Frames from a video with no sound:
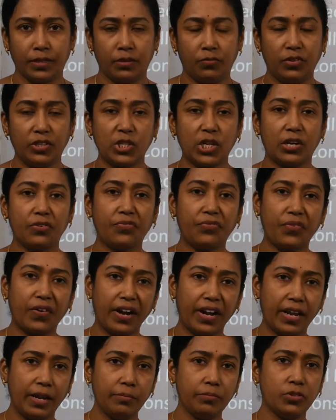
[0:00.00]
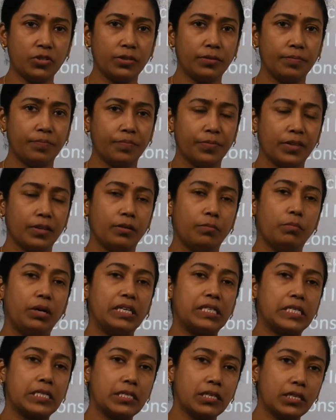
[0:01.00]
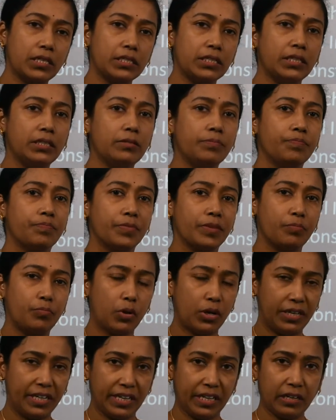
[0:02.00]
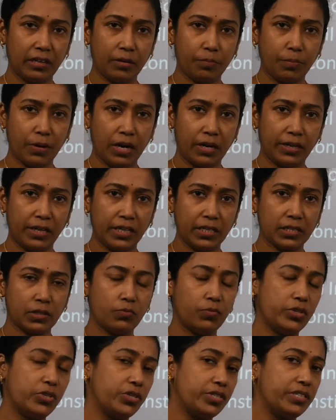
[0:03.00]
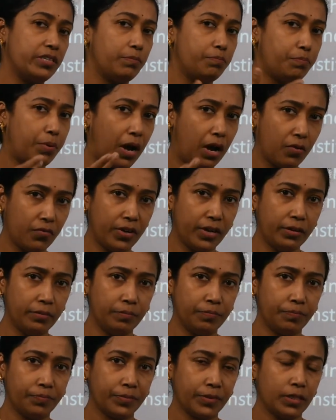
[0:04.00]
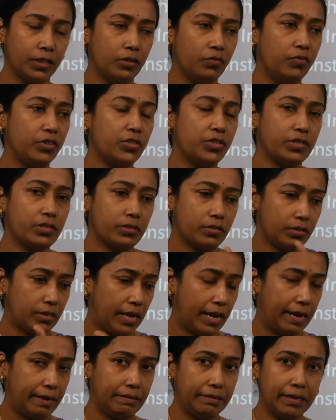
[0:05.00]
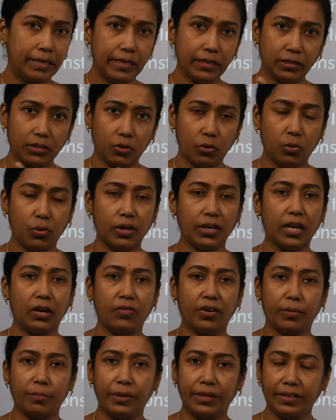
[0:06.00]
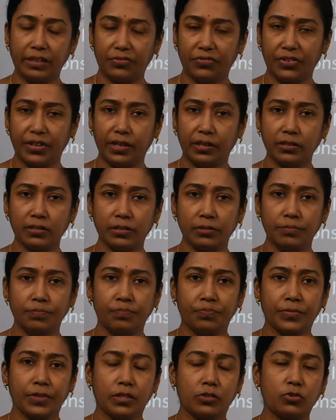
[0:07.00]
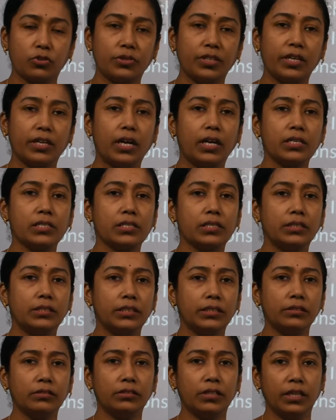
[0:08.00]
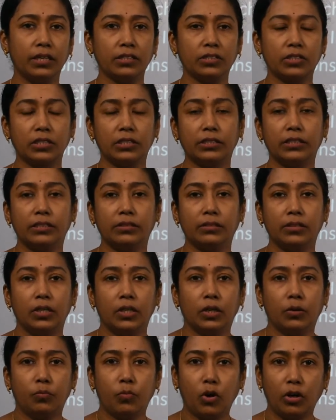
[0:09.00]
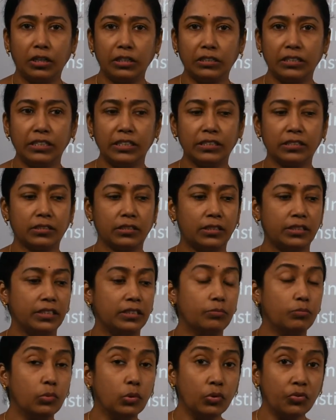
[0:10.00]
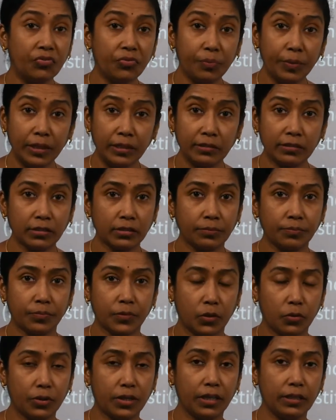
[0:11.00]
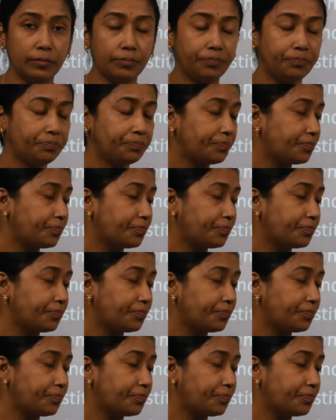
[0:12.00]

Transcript: which are framed by certain political parties which is in power, which is handling the whole government affairs. So there are certain things, certain policies, certain movements, okay,